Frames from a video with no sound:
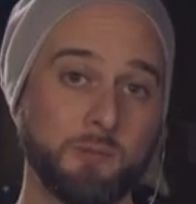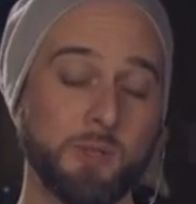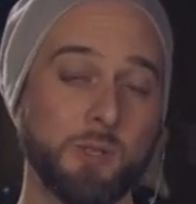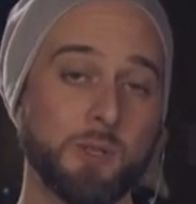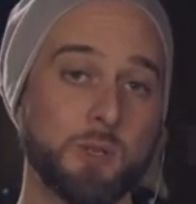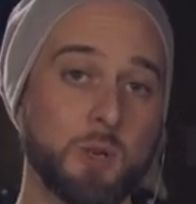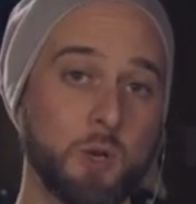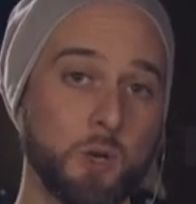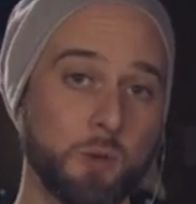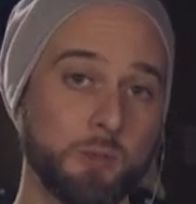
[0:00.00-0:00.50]
for
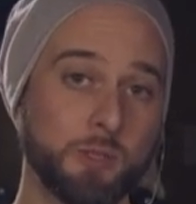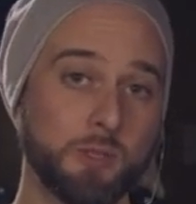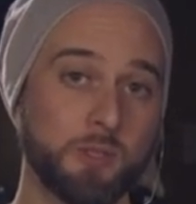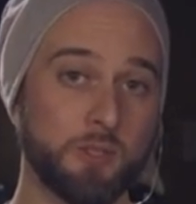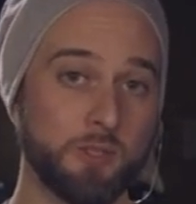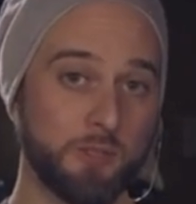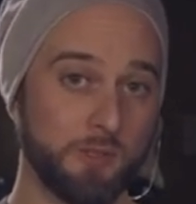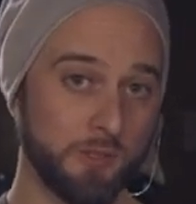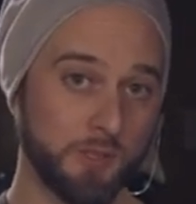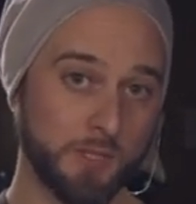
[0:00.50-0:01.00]
your
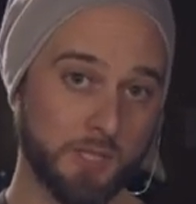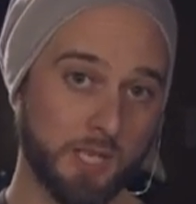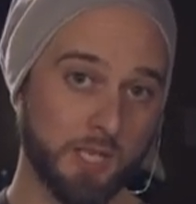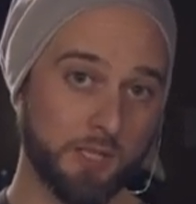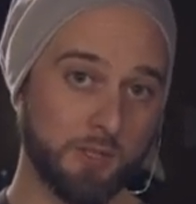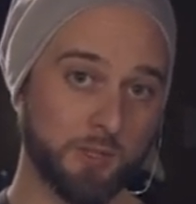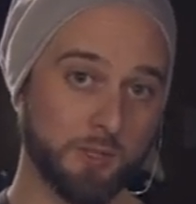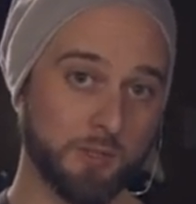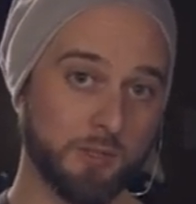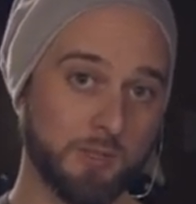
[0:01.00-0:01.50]
co-musicians on
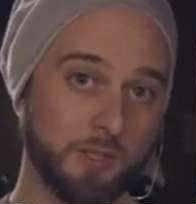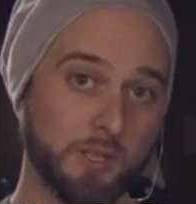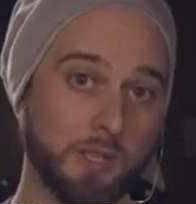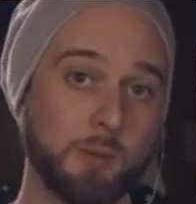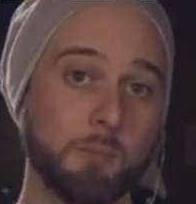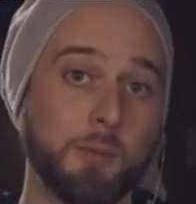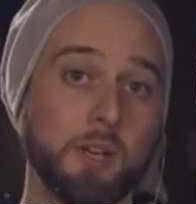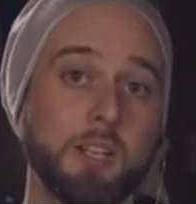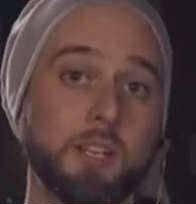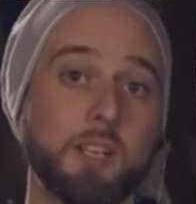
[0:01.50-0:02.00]
stage,
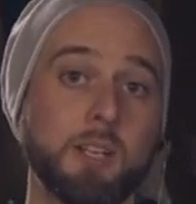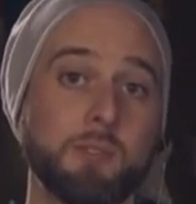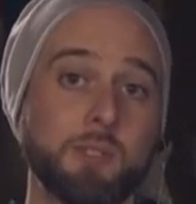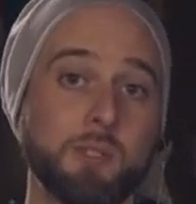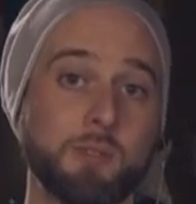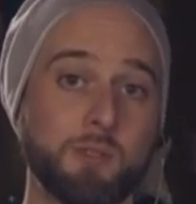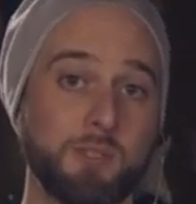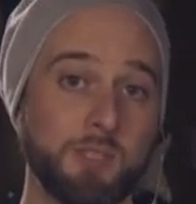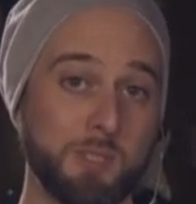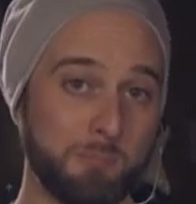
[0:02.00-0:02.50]
but it
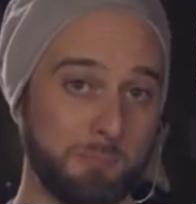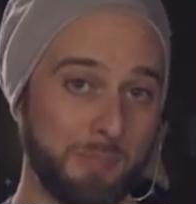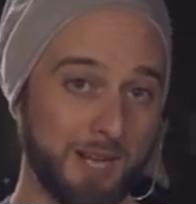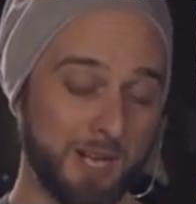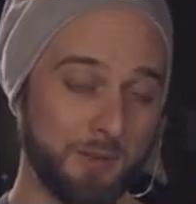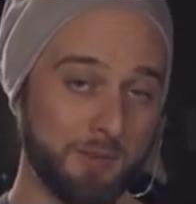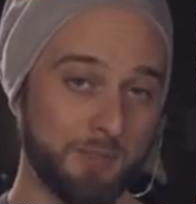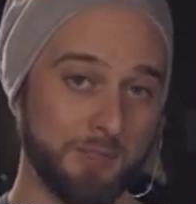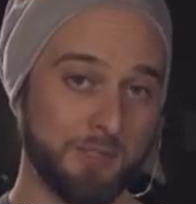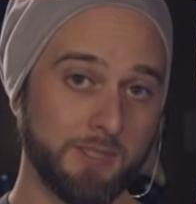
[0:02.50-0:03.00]
gives you
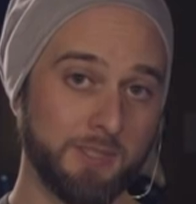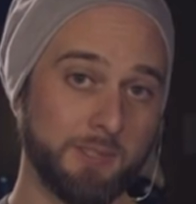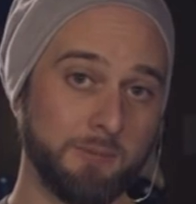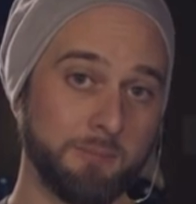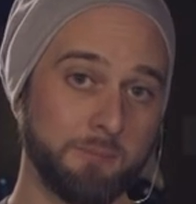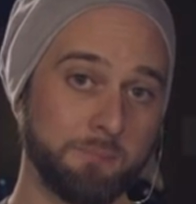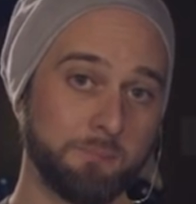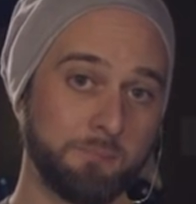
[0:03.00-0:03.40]
transparency.